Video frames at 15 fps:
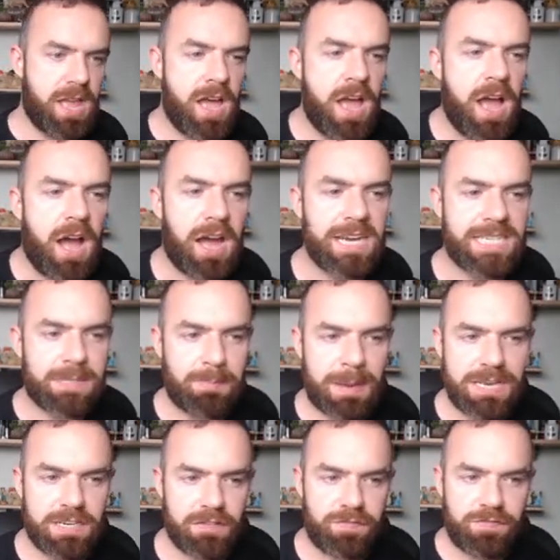I
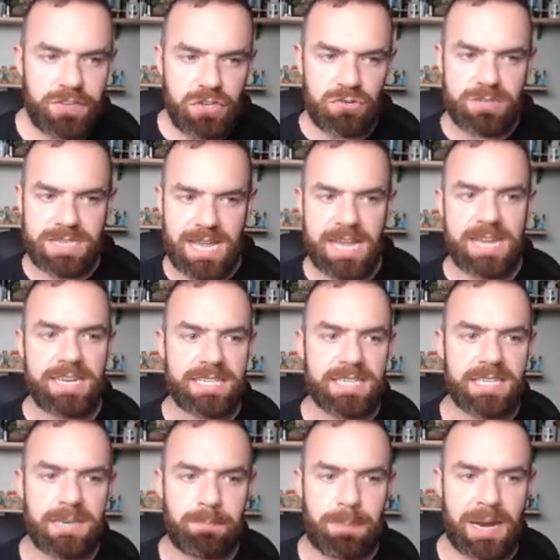spent a few days
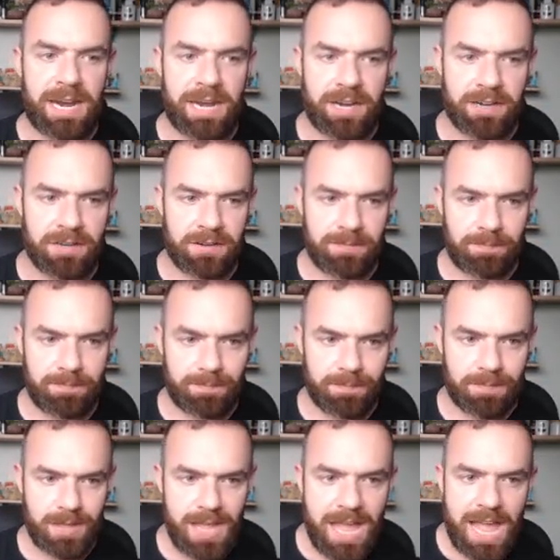in the barn,
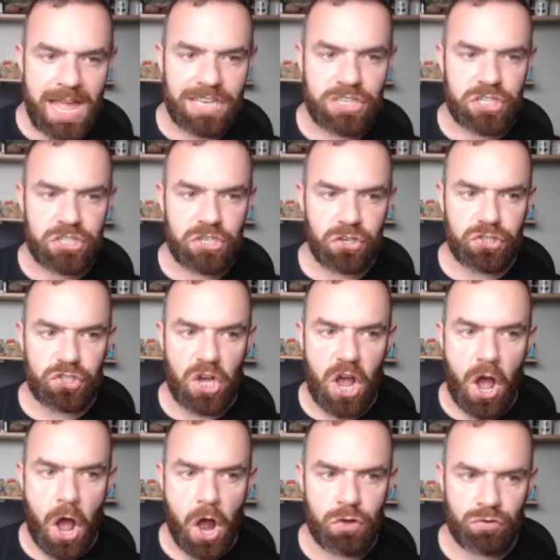and such
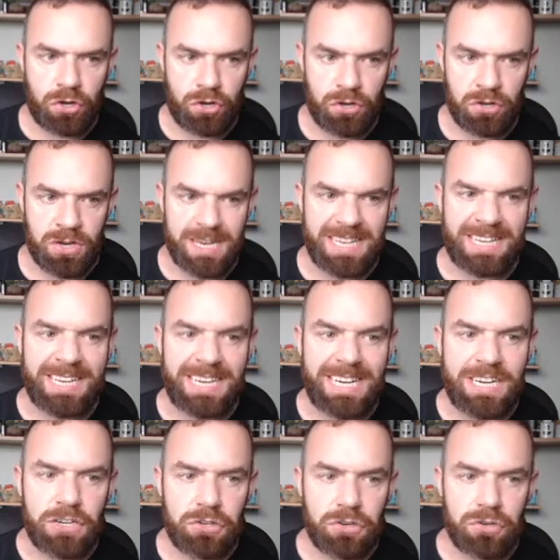horror
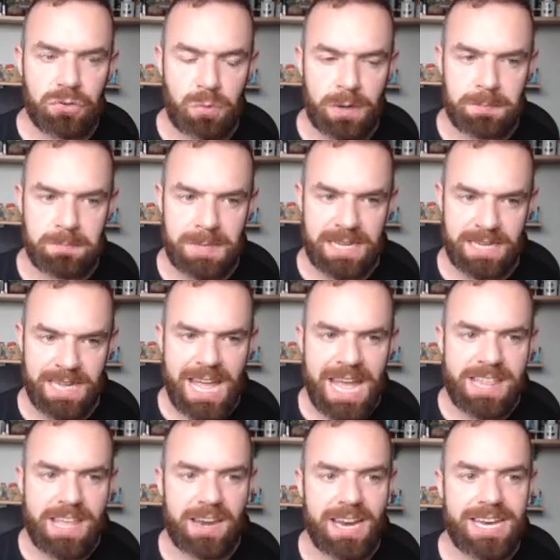lingered with me
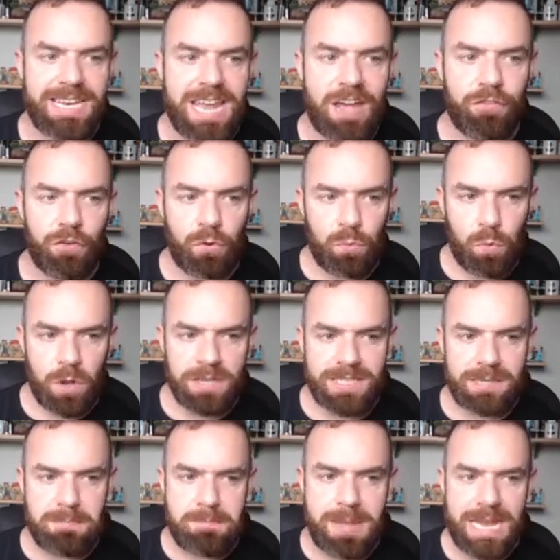that I never once
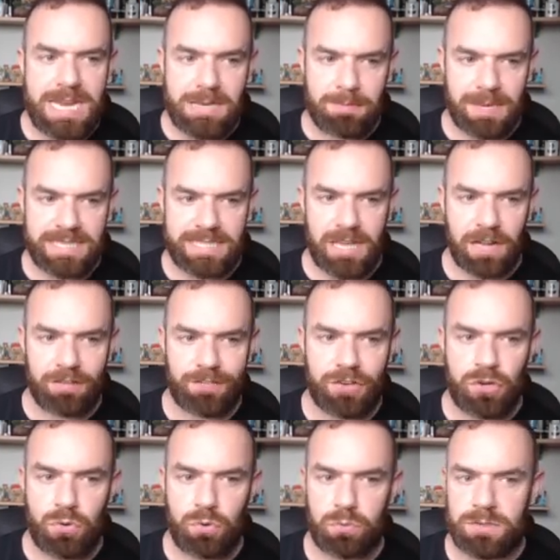made myself
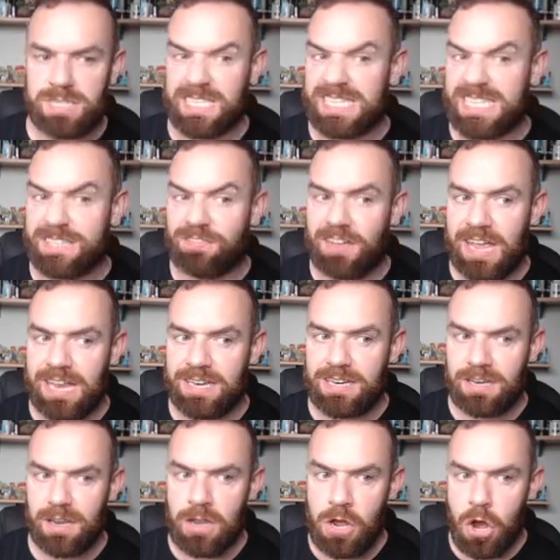known to
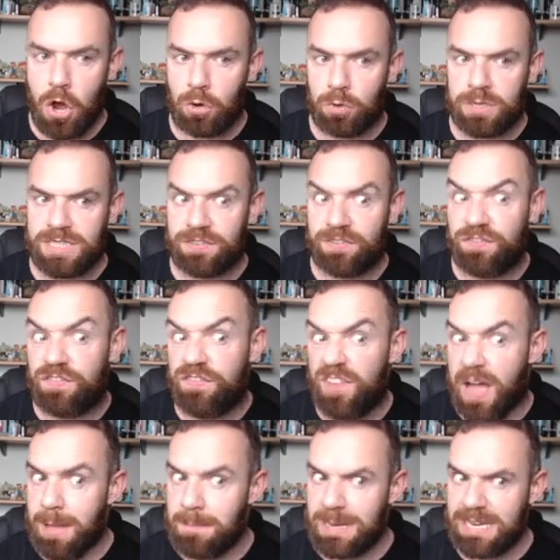Sven or his
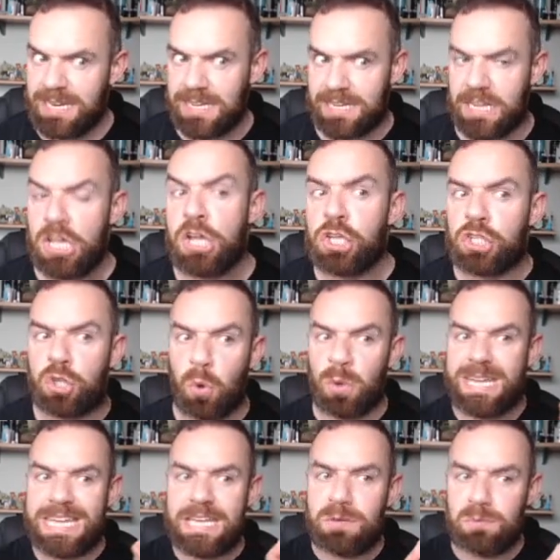family. So
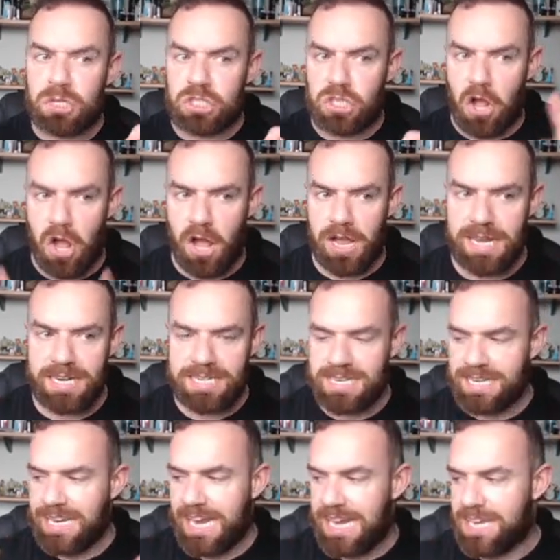he was
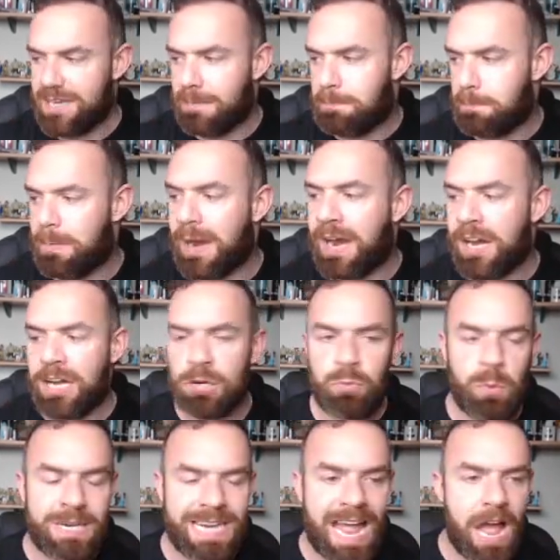hiding in the barn
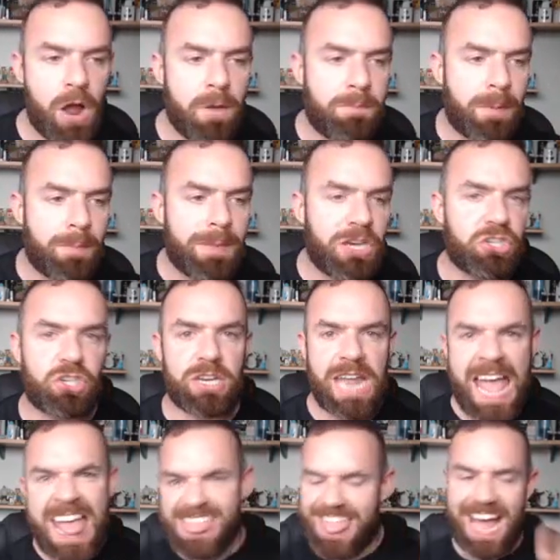without permission.
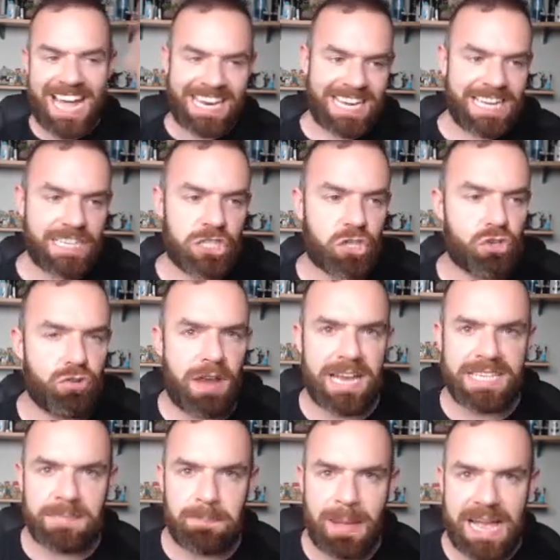That is
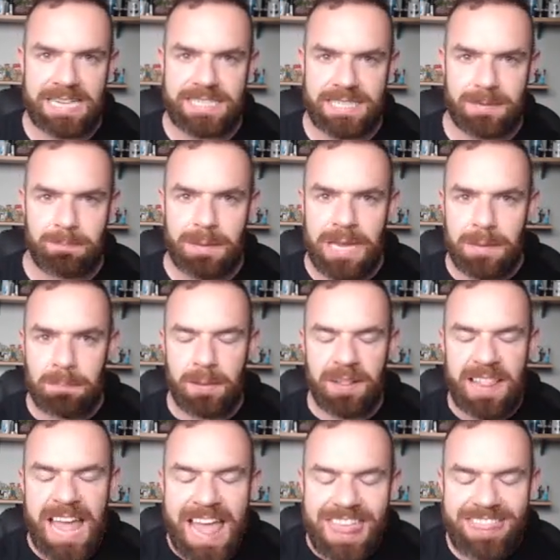trespassing,
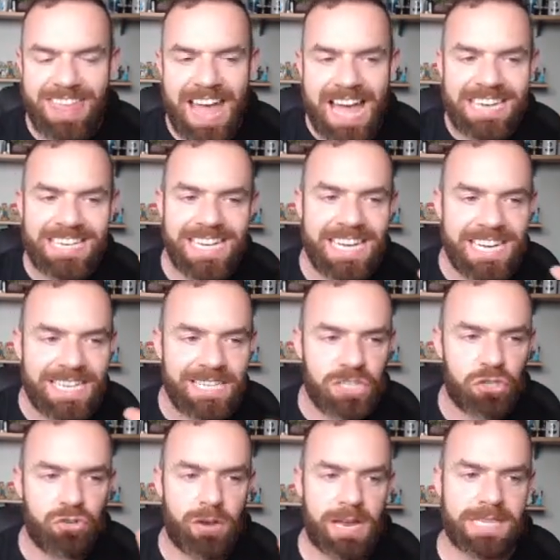people. That is
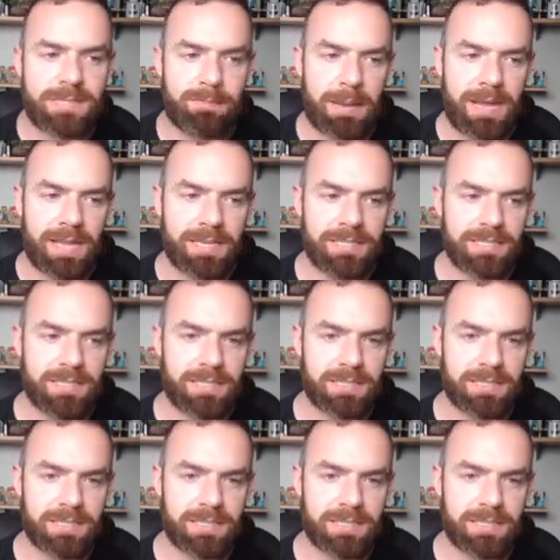trespass.